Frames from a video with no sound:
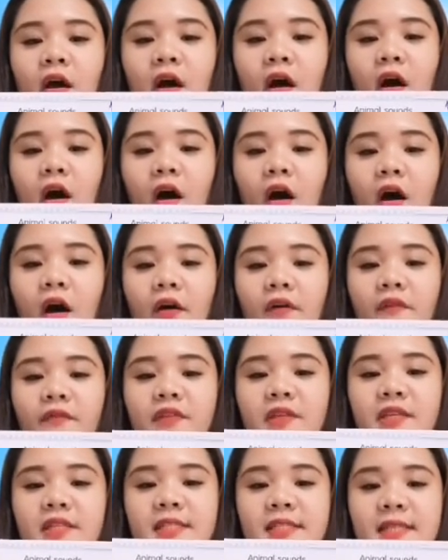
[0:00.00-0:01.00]
of
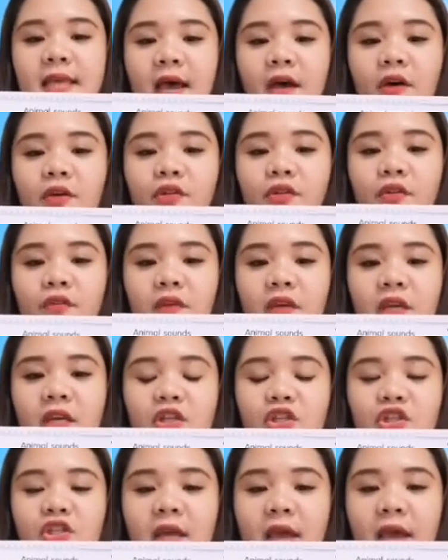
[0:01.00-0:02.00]
the sound of
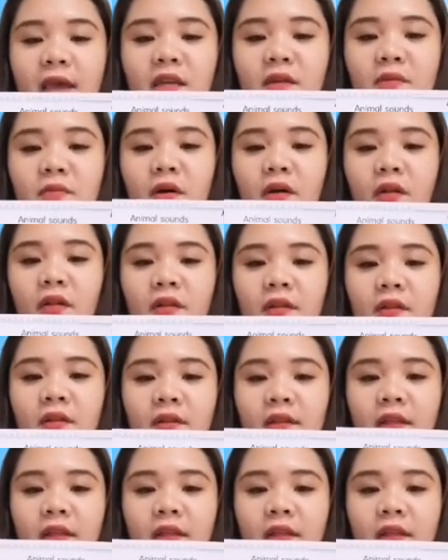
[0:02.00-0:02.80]
each animal.